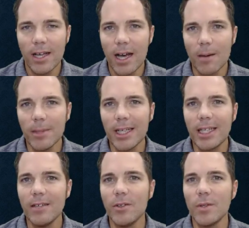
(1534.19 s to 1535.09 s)
I'm going to
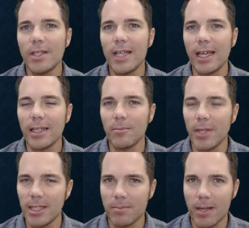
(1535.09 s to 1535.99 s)
give you the data
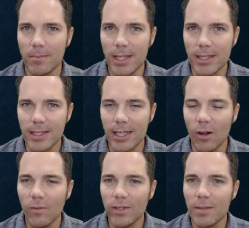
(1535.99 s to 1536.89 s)
piece by piece, and
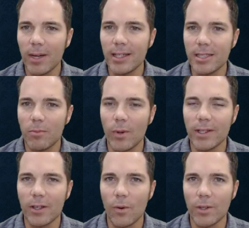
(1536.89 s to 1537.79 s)
hopefully by this point in
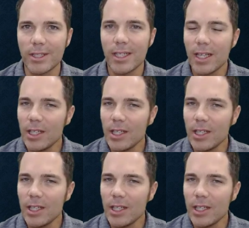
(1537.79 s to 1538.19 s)
the course,